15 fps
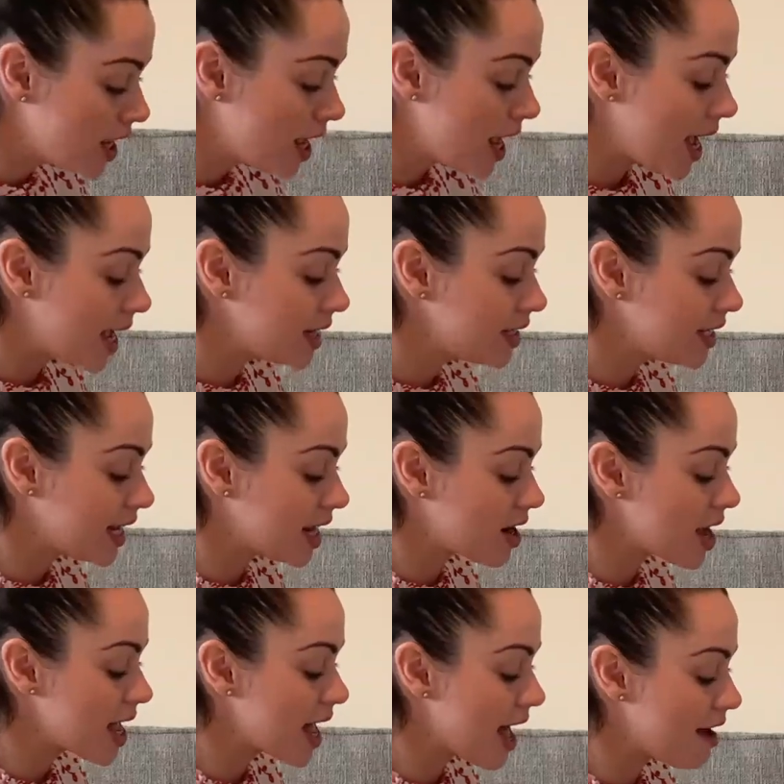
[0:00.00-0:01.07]
And here I
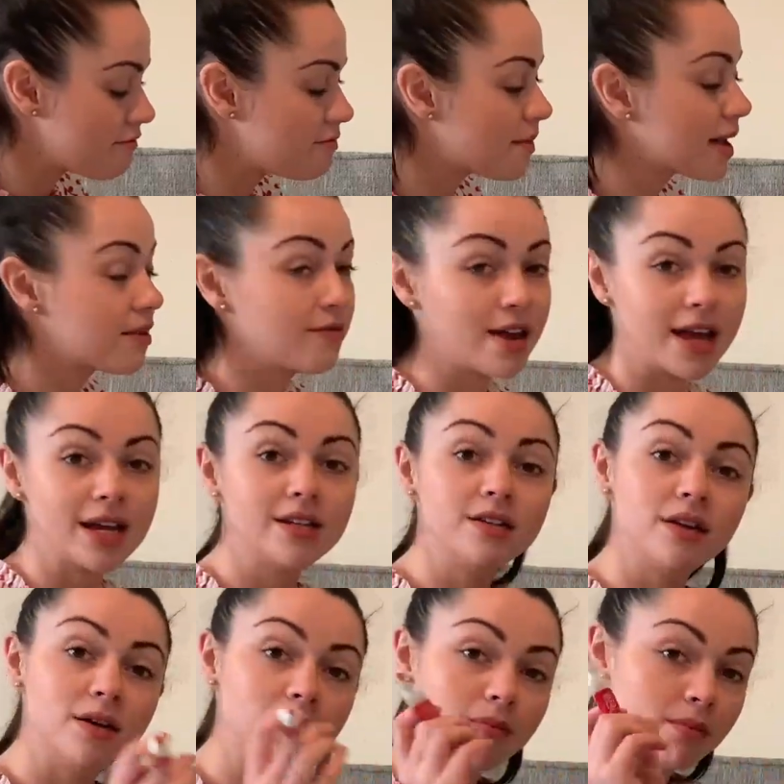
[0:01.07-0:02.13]
have my red
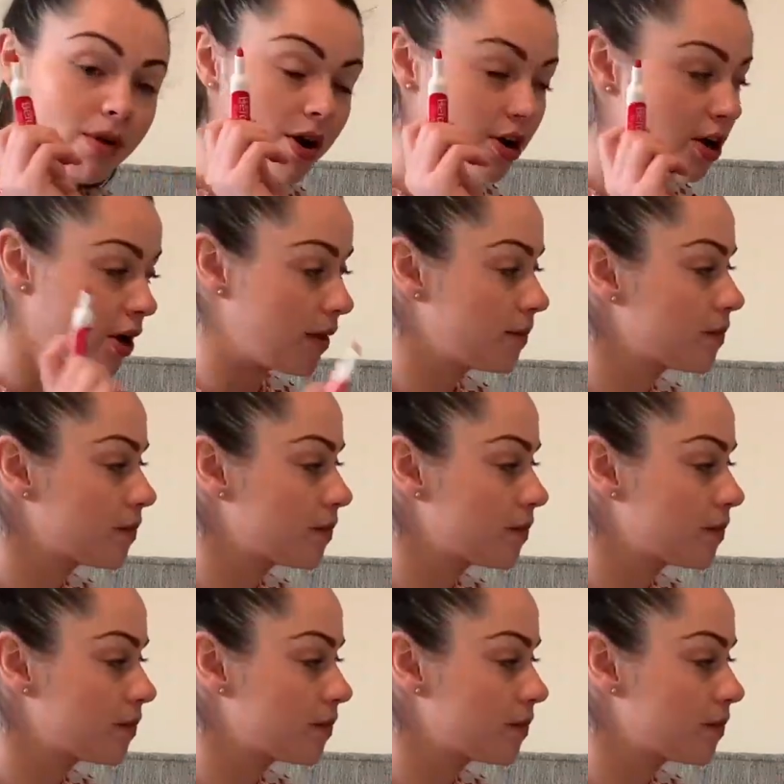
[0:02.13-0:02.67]
marker.